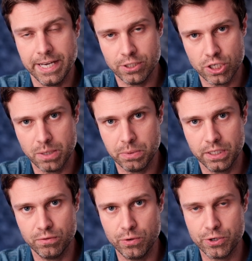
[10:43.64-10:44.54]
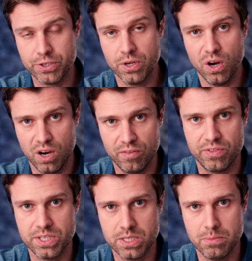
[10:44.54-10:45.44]
a JPEG version of
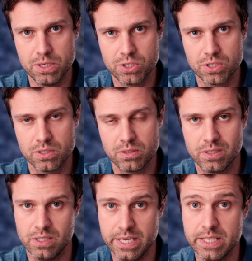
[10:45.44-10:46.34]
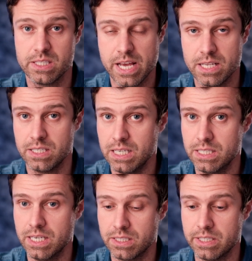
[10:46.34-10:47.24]
this image. It's as
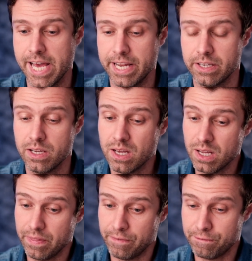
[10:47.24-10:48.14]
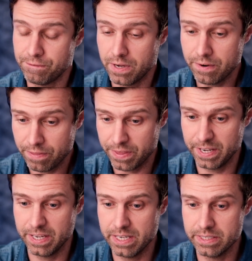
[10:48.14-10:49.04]
easy as that. The fun
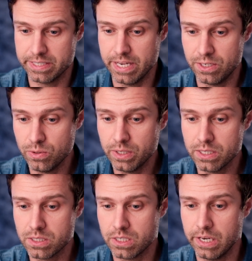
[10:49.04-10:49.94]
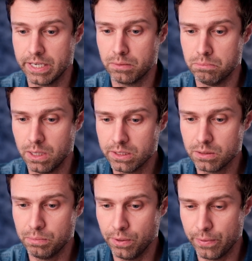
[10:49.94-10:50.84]
thing is that you can select
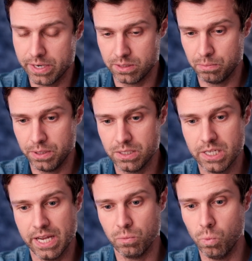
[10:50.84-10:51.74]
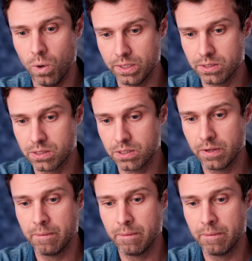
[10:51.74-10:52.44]
multiple recipes at once,